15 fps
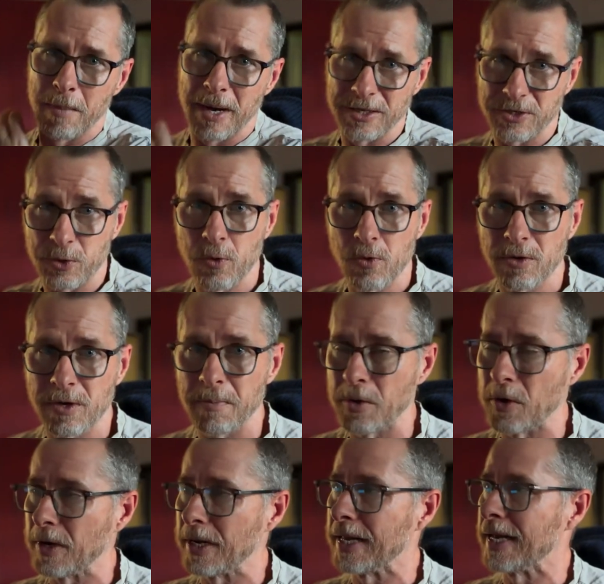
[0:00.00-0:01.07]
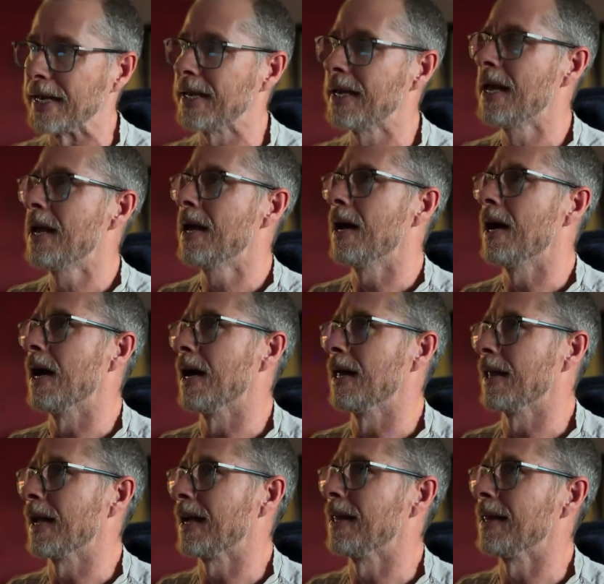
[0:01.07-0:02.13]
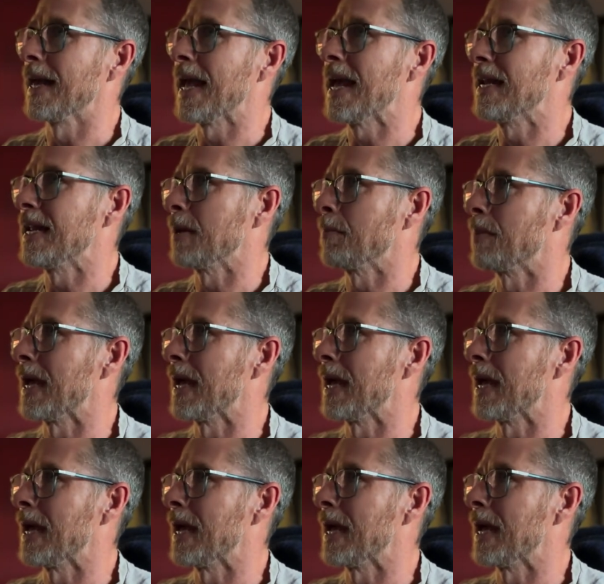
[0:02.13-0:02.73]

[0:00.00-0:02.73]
my school community, like a landing